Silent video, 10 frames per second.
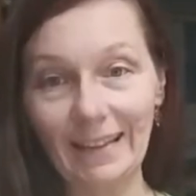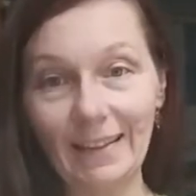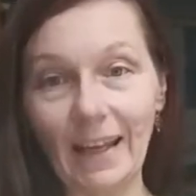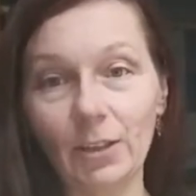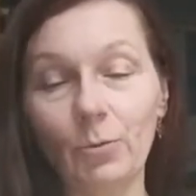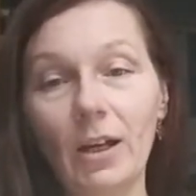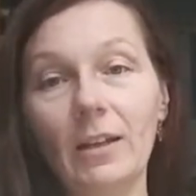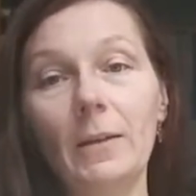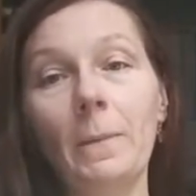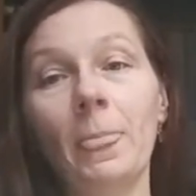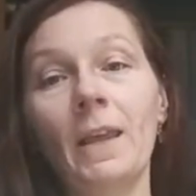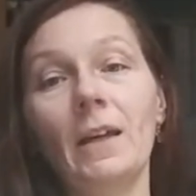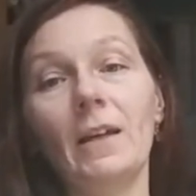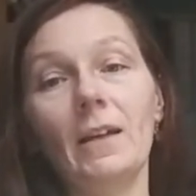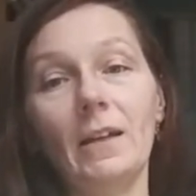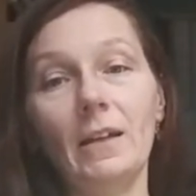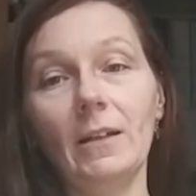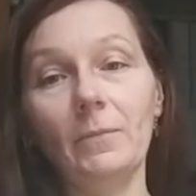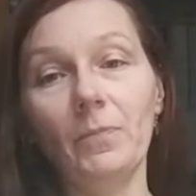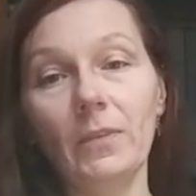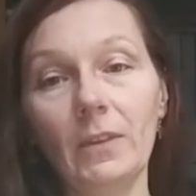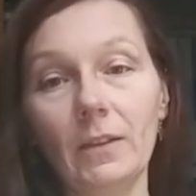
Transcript: that way and